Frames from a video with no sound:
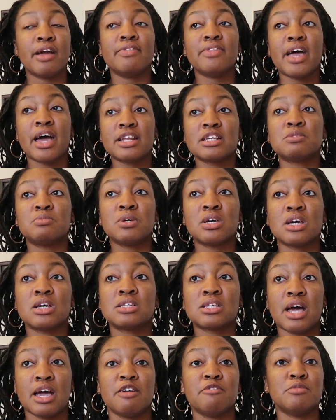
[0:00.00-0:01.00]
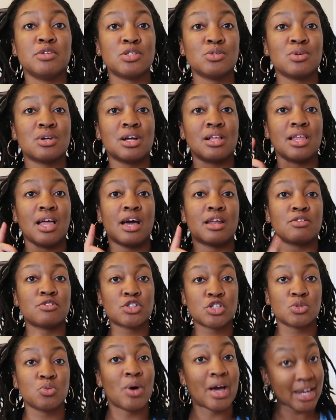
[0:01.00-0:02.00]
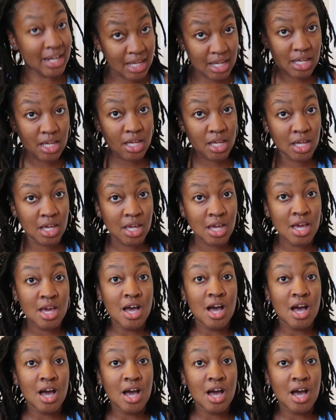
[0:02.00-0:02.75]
And that is because I have been doing a lot of sweating